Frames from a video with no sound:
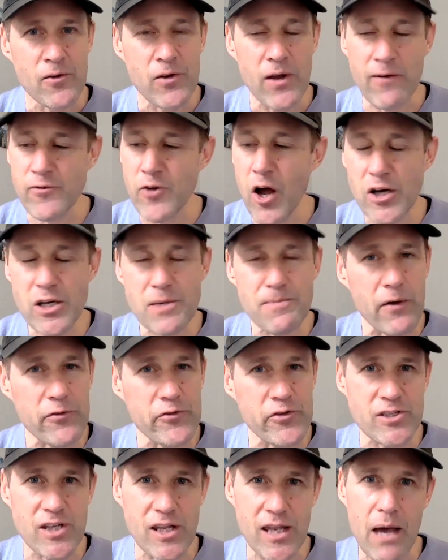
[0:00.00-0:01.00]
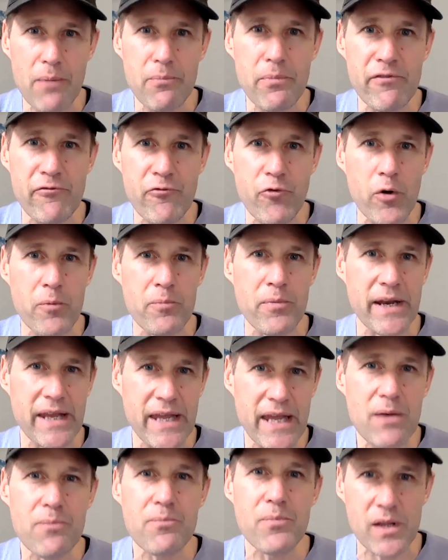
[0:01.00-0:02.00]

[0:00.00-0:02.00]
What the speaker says: I've talked about this a lot before, but in